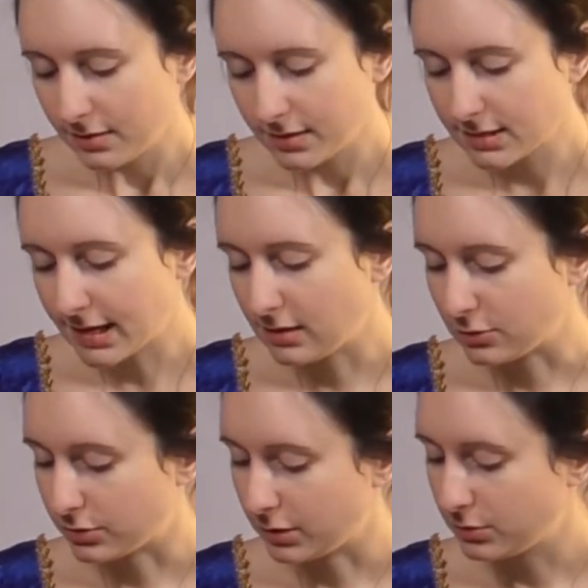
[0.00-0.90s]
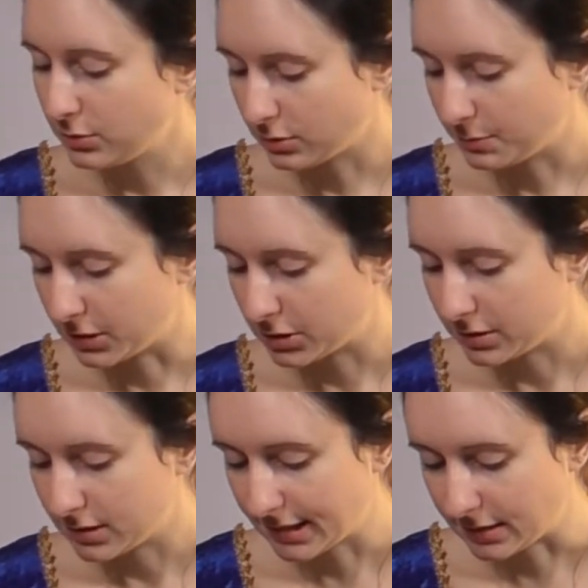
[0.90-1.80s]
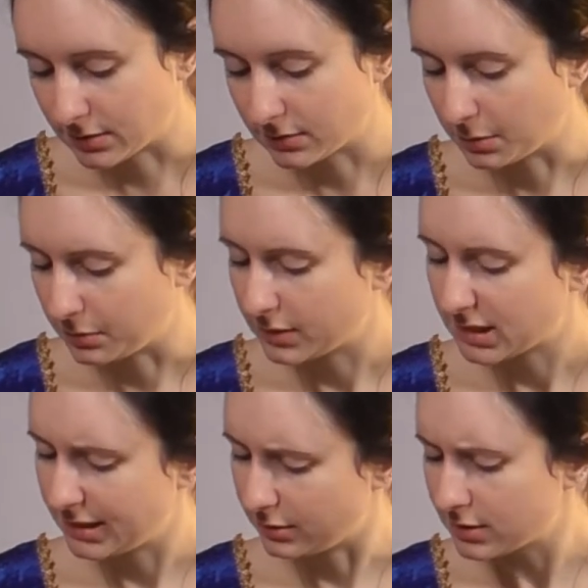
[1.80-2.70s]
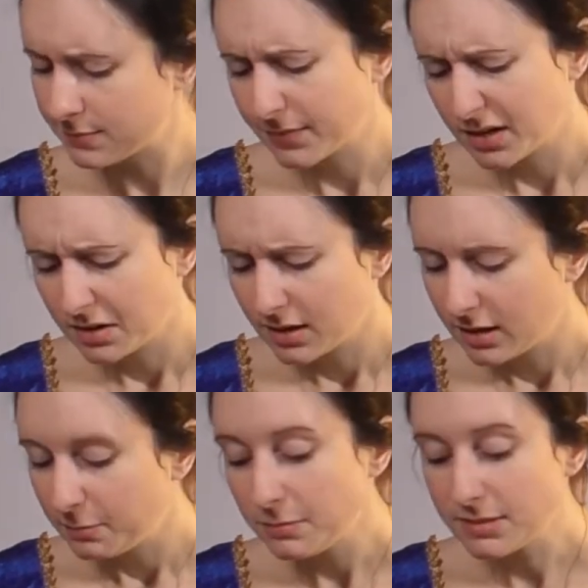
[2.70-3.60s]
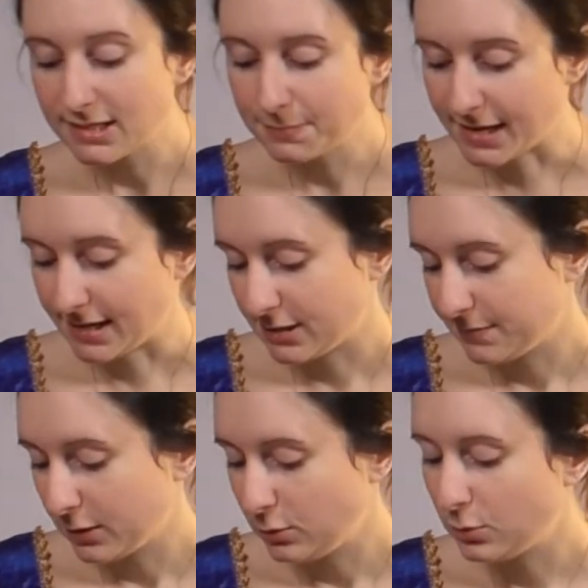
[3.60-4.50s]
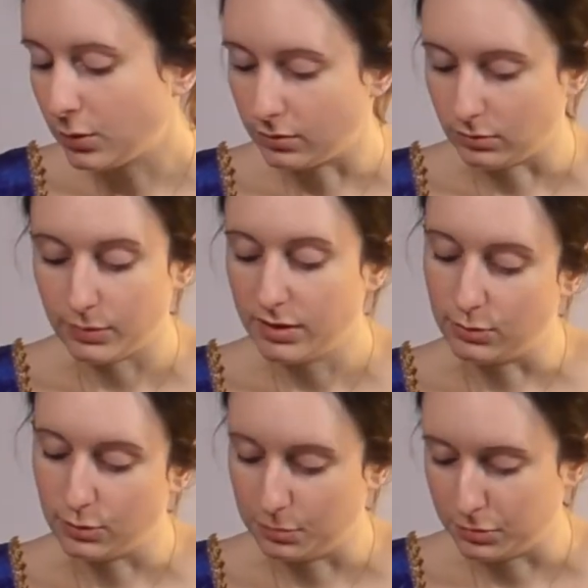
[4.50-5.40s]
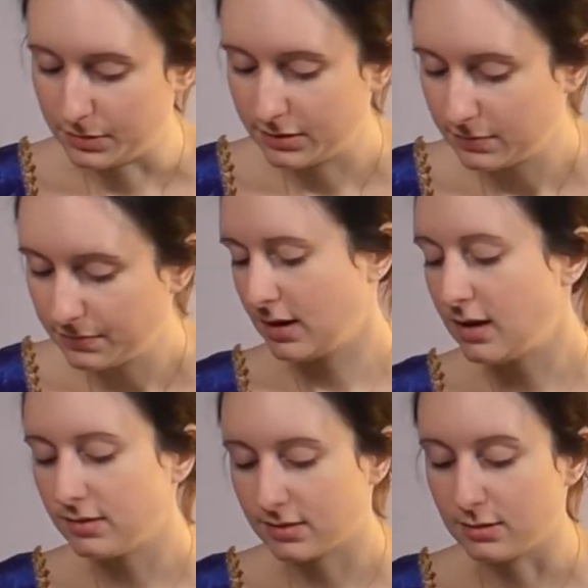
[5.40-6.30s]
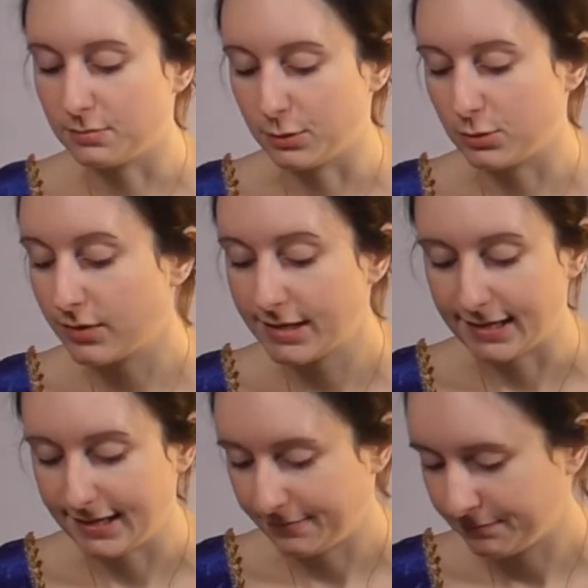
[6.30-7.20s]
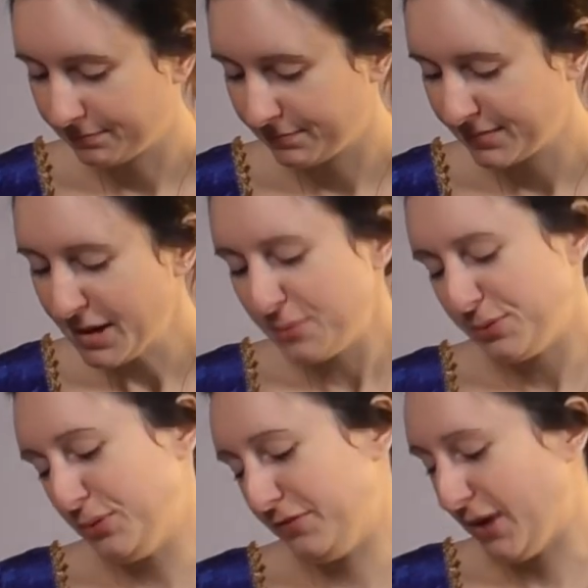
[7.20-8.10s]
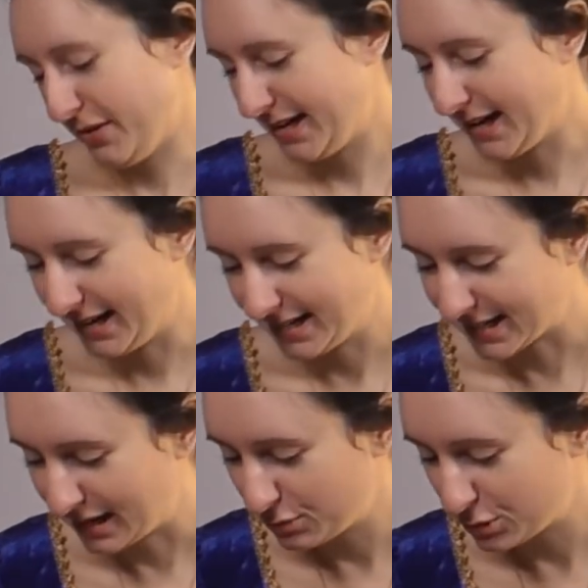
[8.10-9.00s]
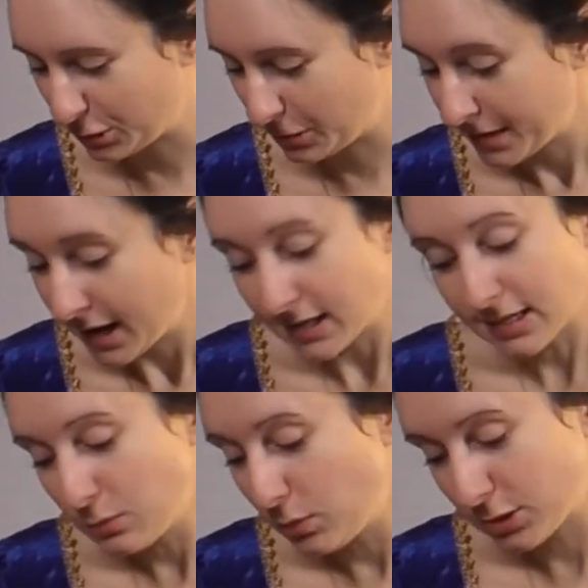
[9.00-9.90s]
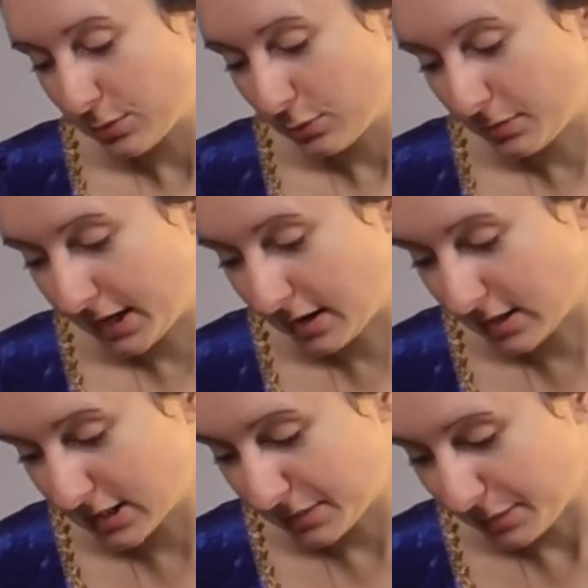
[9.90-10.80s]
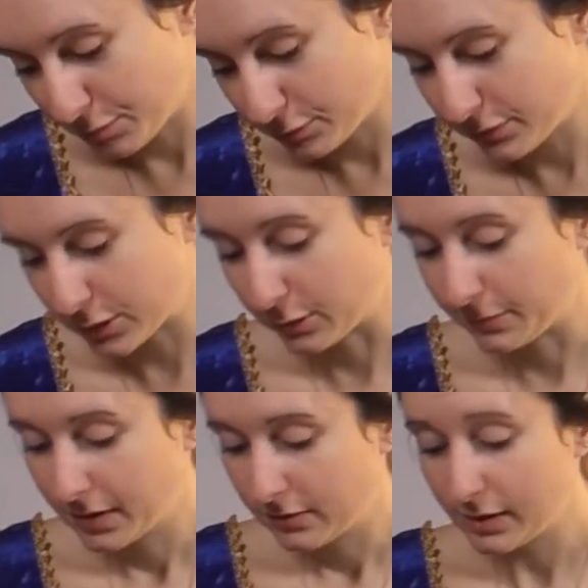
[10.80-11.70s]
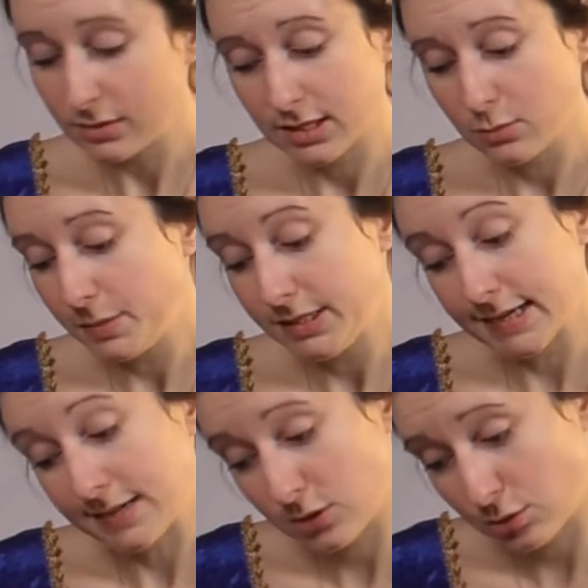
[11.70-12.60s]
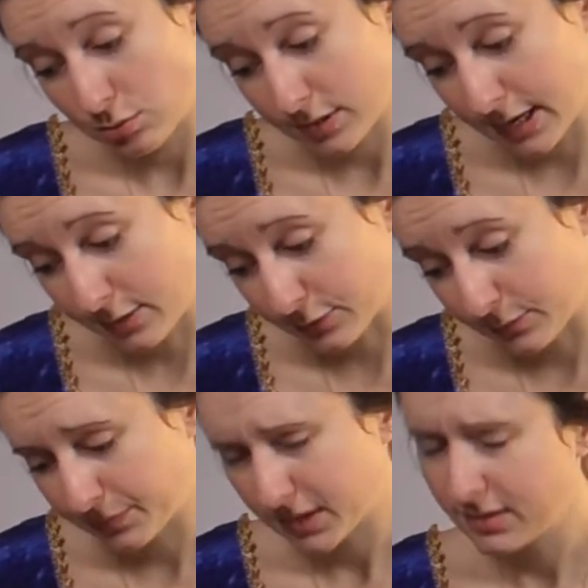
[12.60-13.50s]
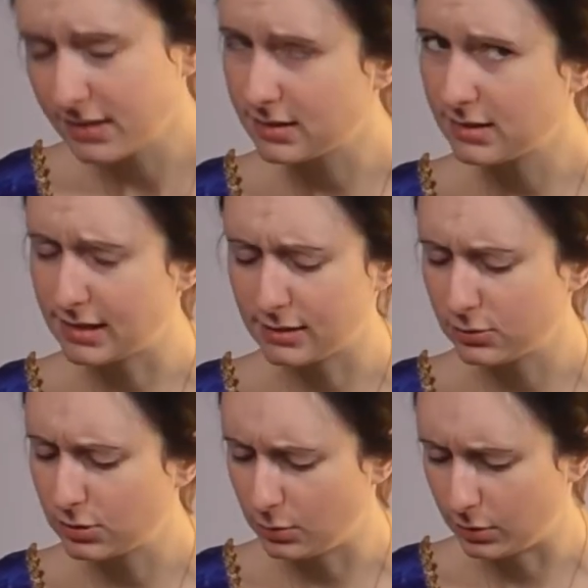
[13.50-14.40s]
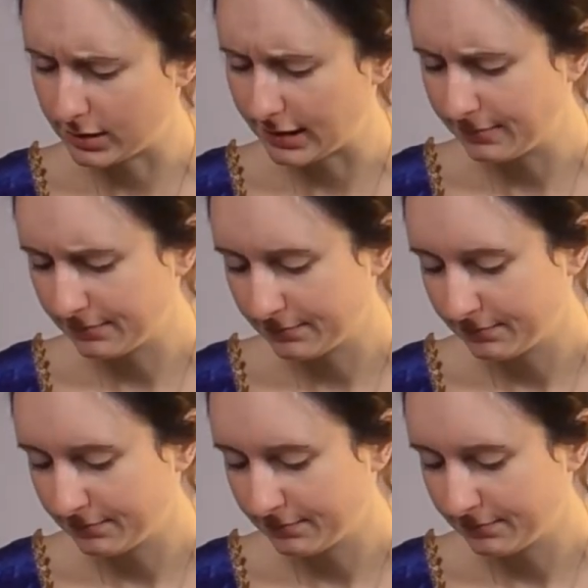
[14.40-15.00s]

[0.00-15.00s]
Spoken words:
This gallantry was not much to the taste of some of his hearers, but Mrs. Bennet, who quarrelled with no compliments, answered most readily. "You are very kind, I am sure, and I wish with all my heart it may prove so, for else they will be destitute enough. Things are settled so oddly."